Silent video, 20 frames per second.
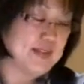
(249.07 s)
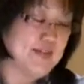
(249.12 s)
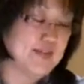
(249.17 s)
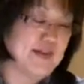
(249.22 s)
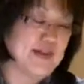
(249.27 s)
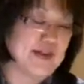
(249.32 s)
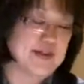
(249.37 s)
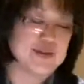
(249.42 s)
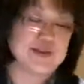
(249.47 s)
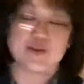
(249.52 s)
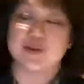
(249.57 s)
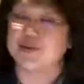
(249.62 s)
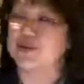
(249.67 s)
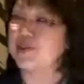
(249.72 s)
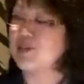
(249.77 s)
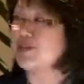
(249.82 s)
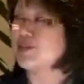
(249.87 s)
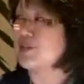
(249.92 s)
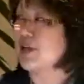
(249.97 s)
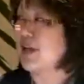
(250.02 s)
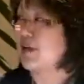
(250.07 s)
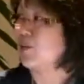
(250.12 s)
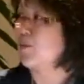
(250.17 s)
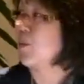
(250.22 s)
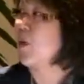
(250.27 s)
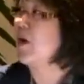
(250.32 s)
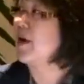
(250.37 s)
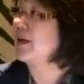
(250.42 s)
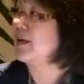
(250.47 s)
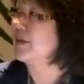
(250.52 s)
Okay, so just kind of
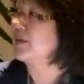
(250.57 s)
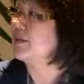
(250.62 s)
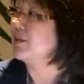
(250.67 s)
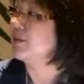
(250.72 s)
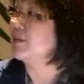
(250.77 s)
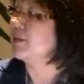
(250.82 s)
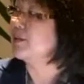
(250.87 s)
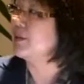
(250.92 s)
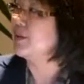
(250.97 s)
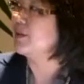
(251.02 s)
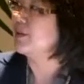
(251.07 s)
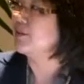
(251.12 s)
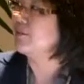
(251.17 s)
walking you through it,